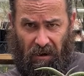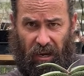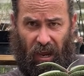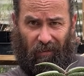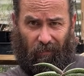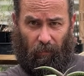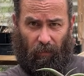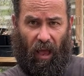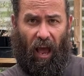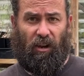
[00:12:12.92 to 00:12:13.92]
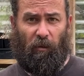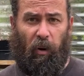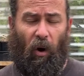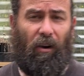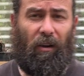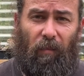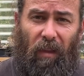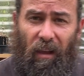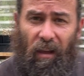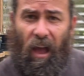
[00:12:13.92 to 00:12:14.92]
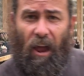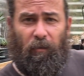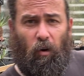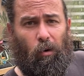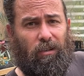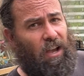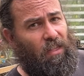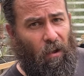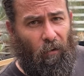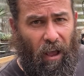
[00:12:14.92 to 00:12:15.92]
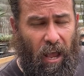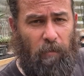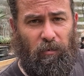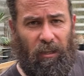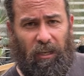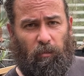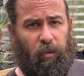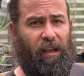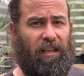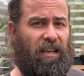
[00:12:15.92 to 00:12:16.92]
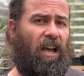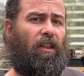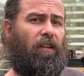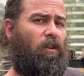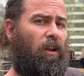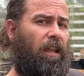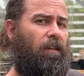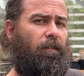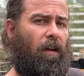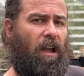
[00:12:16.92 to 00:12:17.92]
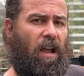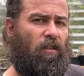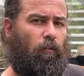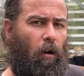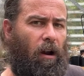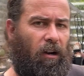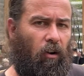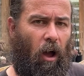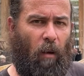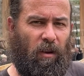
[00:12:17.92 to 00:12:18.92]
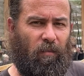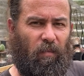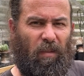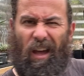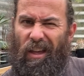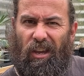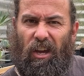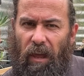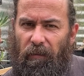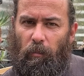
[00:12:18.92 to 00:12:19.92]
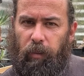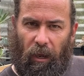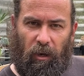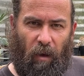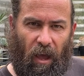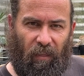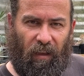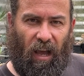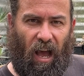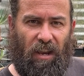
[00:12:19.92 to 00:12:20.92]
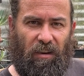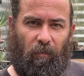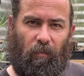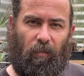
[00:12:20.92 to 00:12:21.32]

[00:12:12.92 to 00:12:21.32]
doubt, underpot. And of course, there are heaps of these plants that if you live in the right climate, you can even plant them out in the garden.